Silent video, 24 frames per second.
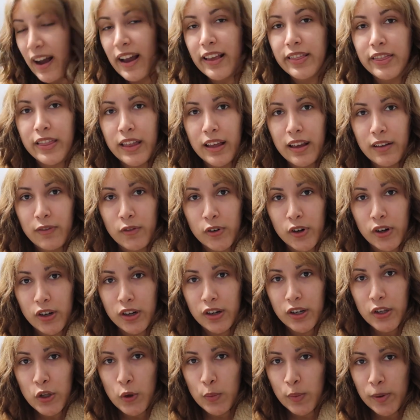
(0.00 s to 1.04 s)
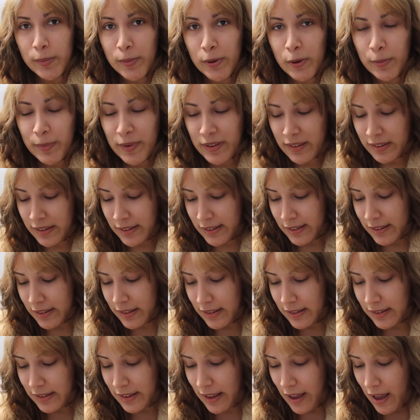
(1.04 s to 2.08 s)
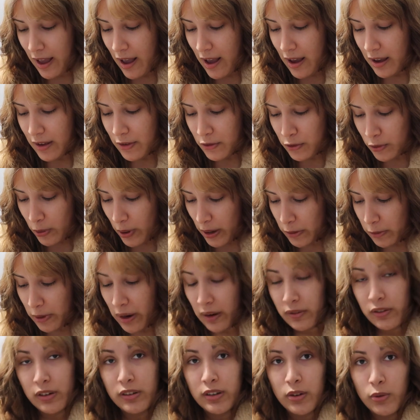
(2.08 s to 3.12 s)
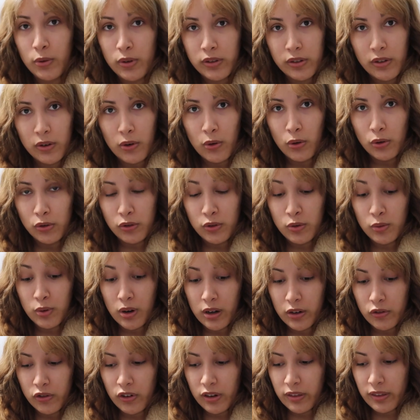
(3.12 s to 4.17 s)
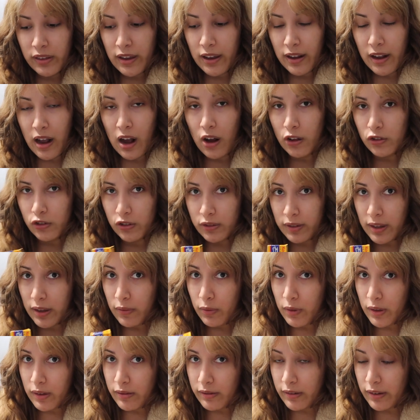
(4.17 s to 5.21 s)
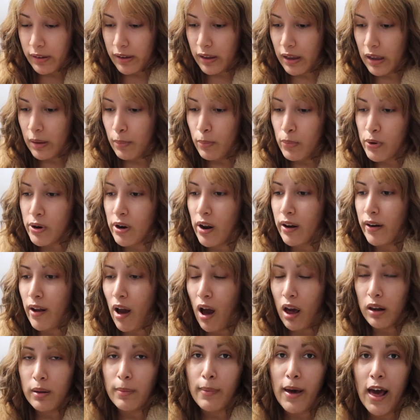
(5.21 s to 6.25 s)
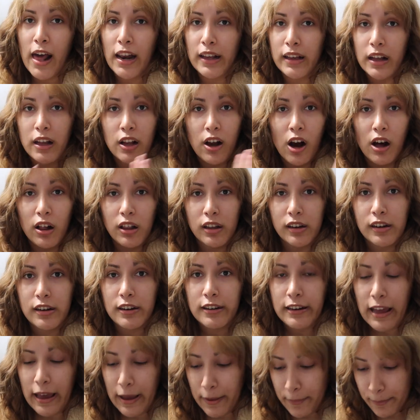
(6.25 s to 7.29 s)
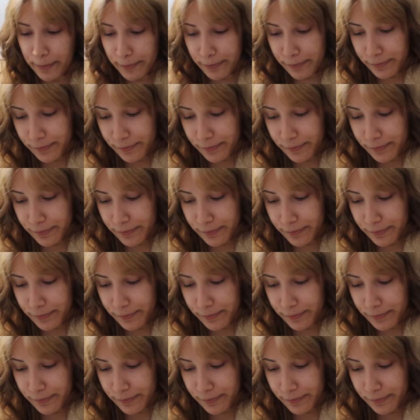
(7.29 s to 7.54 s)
I think for humor purposes, so I don't have to deal with the whole 200 thing, I'll just give this to him, put on automatic, and call it a day.